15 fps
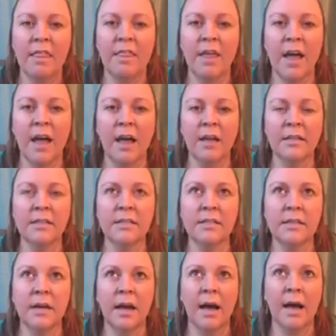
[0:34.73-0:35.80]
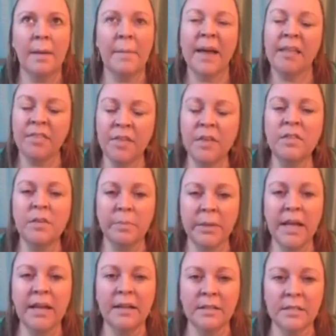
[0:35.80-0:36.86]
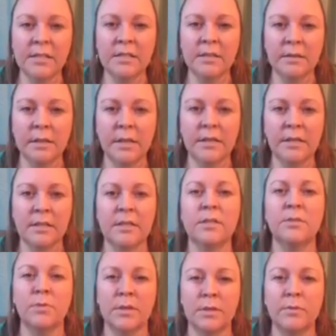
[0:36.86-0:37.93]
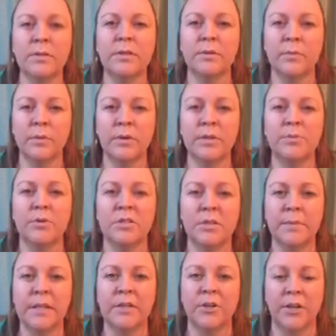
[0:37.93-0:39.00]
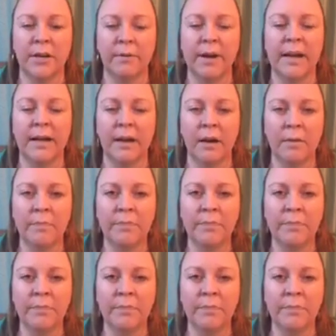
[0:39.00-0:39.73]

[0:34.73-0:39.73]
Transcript: that I think that this is what we're supposed to be learning right now.